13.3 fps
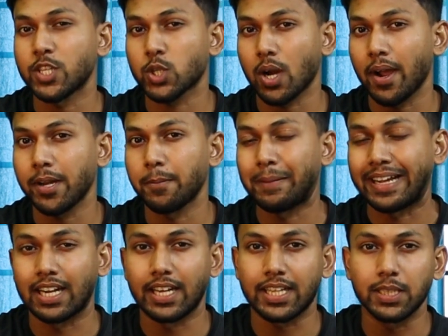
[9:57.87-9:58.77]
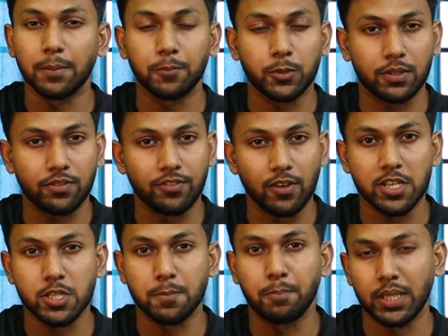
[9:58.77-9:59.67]
You can join by clicking the
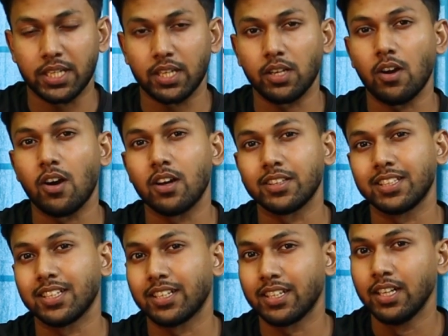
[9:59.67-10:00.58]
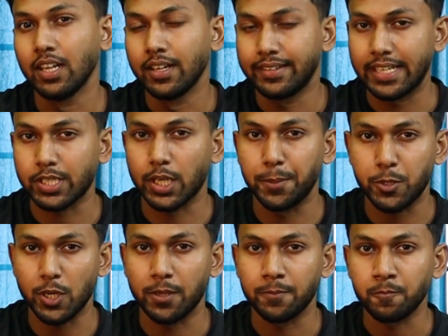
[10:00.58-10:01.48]
first button on the
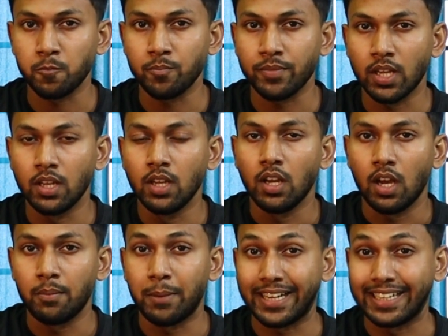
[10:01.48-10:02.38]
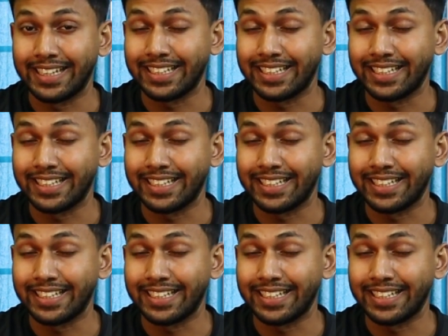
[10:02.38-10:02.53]
description, or